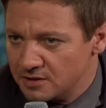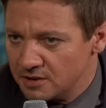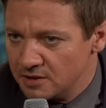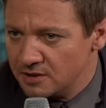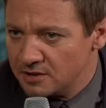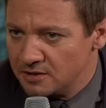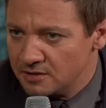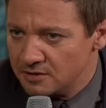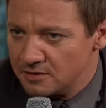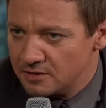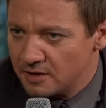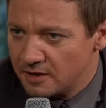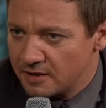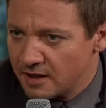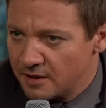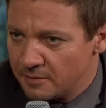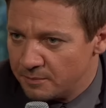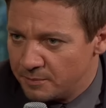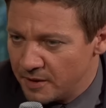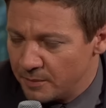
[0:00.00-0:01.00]
in
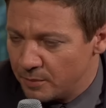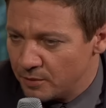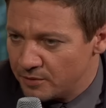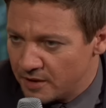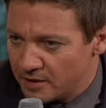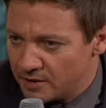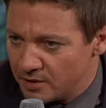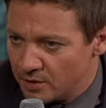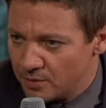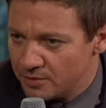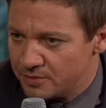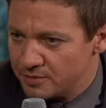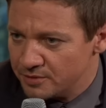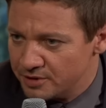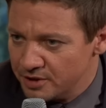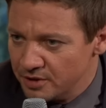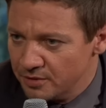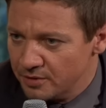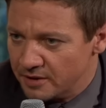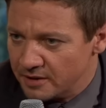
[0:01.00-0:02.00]
again people that know what they're
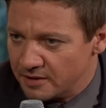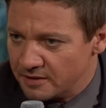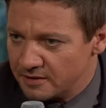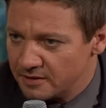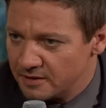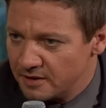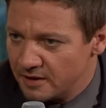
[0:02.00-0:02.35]
doing.